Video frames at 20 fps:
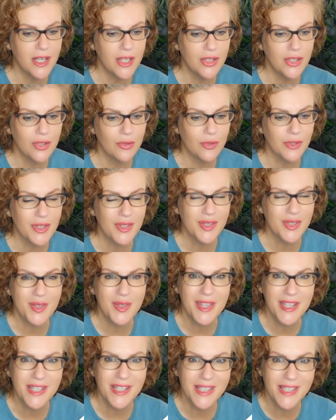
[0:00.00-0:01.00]
in any tools? So
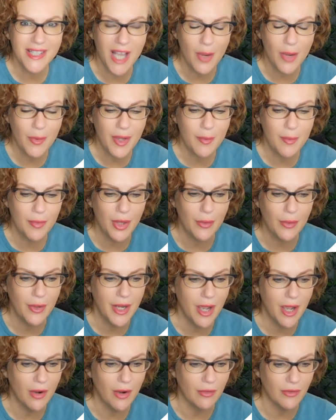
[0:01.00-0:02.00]
this is how we can blow
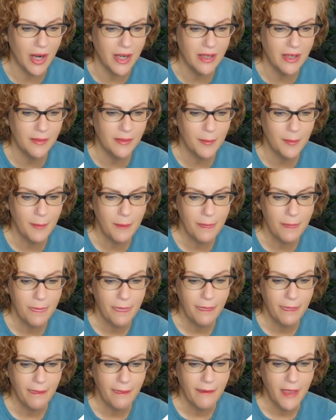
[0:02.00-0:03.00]
it out, right?
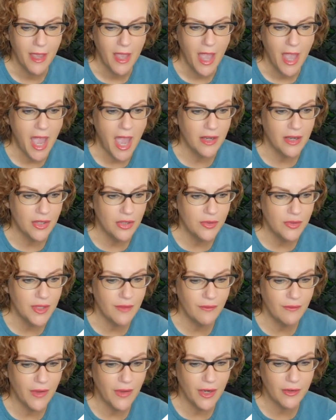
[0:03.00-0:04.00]
And
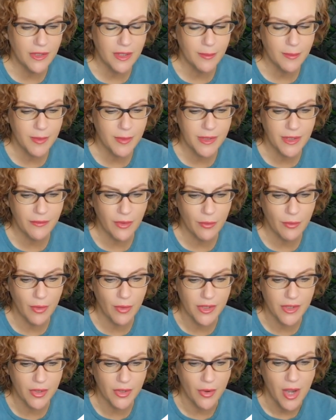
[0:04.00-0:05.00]
using very specific
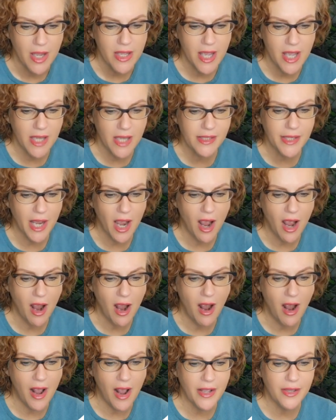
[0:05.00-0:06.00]
ones. So yes,
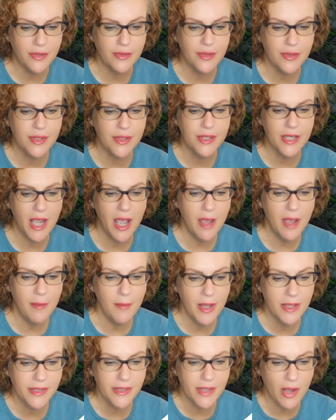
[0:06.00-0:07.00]
I used
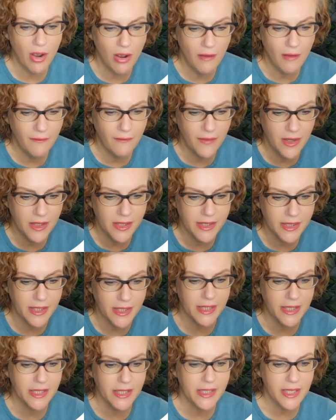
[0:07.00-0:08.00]
MS Office
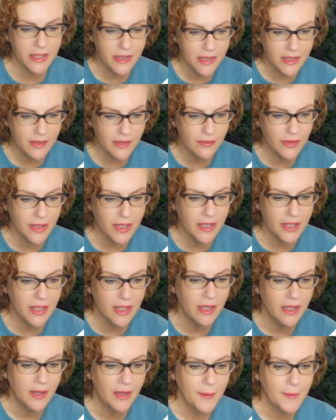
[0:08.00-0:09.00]

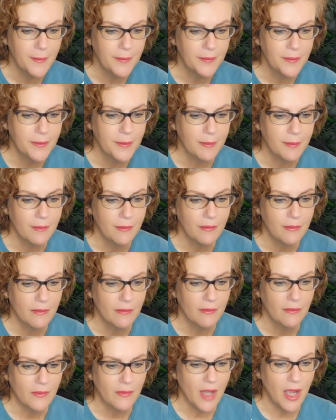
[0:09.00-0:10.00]
extensively.
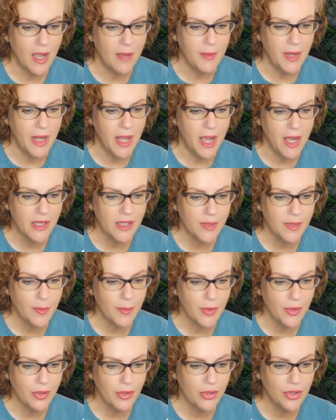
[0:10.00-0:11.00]
I'm an
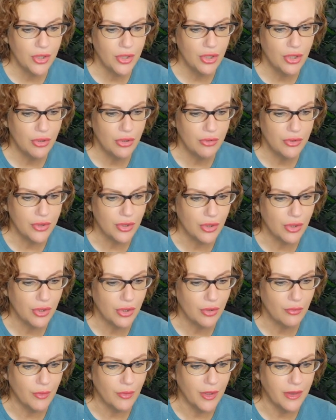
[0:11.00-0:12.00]
expert
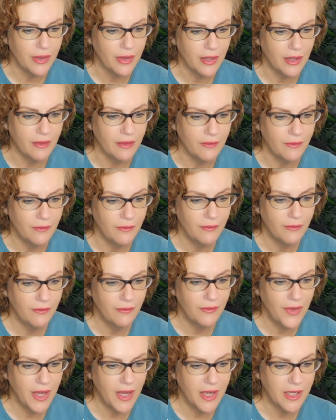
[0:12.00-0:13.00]
user with
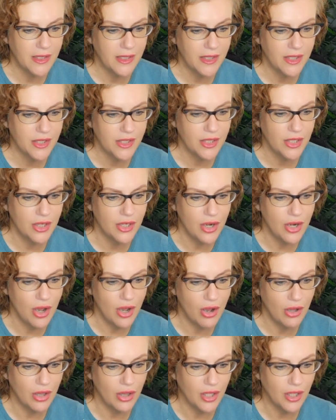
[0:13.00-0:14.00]
advanced
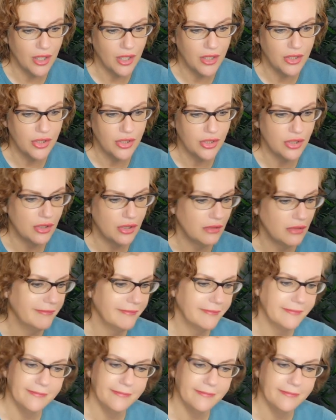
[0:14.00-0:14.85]
knowledge